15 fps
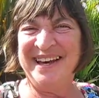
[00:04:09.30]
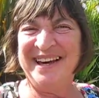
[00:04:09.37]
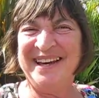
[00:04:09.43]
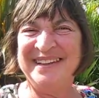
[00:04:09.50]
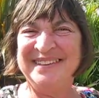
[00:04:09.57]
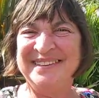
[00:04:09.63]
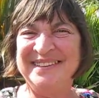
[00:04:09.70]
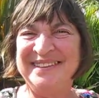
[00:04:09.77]

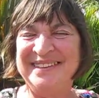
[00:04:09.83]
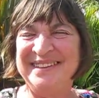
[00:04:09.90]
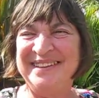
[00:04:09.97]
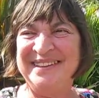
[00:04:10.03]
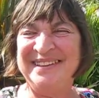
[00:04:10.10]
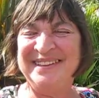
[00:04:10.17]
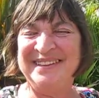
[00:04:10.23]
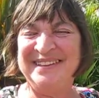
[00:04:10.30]
And
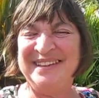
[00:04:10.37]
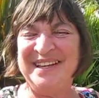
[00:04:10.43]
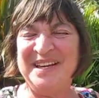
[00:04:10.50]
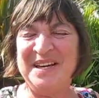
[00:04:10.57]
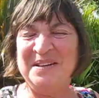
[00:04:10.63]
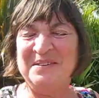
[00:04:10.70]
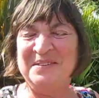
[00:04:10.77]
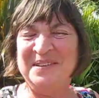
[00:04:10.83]

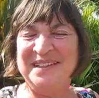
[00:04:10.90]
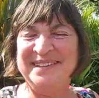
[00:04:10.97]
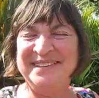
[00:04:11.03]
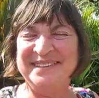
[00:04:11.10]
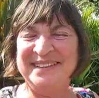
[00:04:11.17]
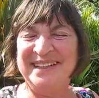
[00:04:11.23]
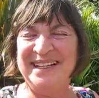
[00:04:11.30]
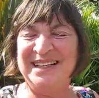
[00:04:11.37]
it
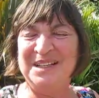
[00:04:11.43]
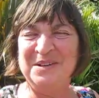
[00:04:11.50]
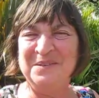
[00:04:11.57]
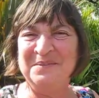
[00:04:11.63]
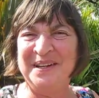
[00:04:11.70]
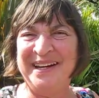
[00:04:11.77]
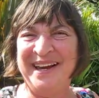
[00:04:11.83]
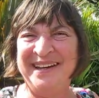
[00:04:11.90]
was
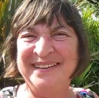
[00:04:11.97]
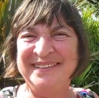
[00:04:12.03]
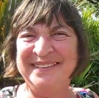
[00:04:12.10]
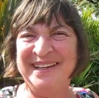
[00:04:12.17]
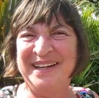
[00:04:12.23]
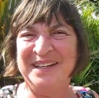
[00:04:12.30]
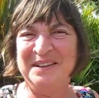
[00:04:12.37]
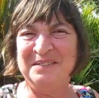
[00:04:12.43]

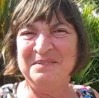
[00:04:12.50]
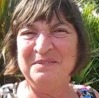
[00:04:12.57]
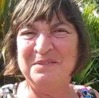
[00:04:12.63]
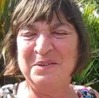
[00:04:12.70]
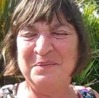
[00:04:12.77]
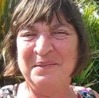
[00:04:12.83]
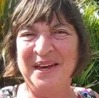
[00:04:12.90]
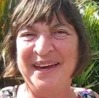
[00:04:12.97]
illuminating
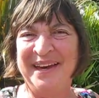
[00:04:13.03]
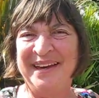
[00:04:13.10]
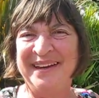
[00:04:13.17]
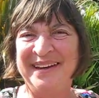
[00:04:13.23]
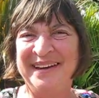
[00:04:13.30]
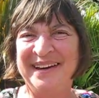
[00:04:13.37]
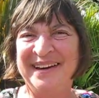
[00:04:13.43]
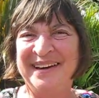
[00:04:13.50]
for
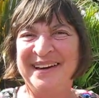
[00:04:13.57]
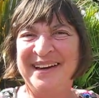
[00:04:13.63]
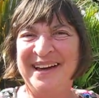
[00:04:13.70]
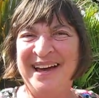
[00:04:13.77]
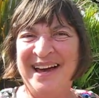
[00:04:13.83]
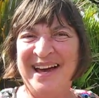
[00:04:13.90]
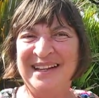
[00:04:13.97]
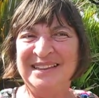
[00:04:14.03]
me
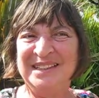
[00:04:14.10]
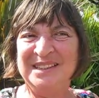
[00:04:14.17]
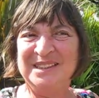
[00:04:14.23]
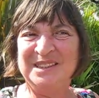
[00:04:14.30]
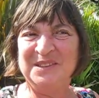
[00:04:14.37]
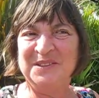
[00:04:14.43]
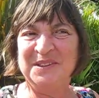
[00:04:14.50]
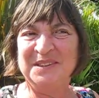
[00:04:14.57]
and a
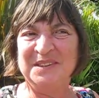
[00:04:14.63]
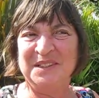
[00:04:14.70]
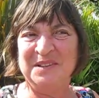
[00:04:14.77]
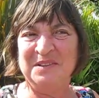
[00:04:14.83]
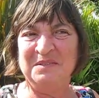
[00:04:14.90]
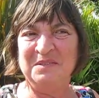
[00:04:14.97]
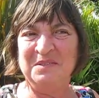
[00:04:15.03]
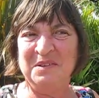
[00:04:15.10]
source
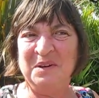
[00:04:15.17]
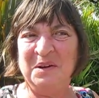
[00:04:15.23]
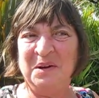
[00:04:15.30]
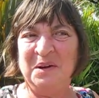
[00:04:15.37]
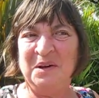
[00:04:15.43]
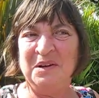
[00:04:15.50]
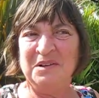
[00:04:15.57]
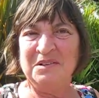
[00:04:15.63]
of
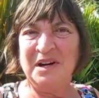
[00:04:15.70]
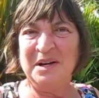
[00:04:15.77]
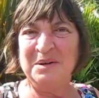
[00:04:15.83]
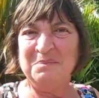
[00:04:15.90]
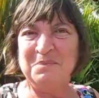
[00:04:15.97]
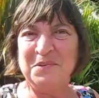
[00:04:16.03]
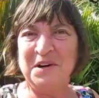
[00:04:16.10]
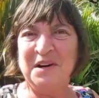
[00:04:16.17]
great
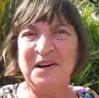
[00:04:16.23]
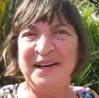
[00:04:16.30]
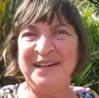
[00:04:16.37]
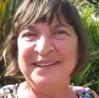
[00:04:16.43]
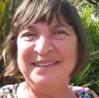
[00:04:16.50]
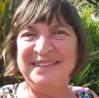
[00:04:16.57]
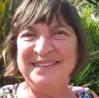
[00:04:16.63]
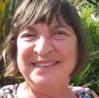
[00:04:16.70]

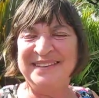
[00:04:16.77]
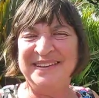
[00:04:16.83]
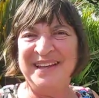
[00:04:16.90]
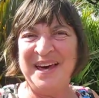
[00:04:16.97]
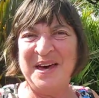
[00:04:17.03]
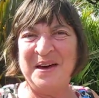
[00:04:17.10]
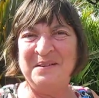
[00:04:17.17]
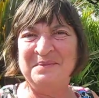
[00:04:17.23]
pride to
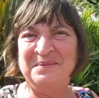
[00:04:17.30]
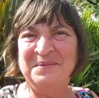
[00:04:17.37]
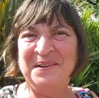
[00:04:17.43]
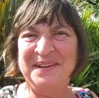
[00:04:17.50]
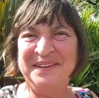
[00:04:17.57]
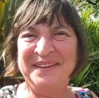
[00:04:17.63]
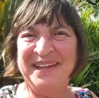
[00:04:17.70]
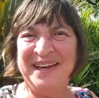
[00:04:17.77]
them
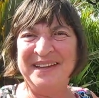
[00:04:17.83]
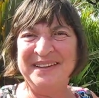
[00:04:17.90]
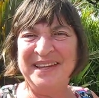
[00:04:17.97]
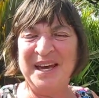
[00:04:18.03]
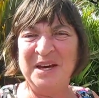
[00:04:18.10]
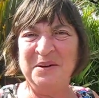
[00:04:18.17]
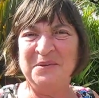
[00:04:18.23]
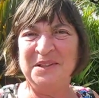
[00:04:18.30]
that
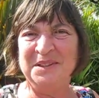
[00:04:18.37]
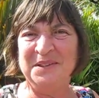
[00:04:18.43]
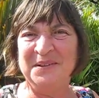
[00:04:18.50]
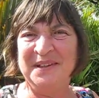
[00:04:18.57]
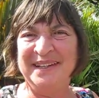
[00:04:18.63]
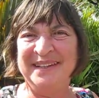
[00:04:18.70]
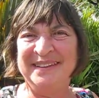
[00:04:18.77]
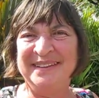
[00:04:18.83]
they were
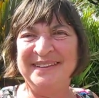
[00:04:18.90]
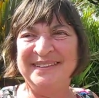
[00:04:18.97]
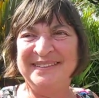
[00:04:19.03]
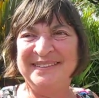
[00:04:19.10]
doing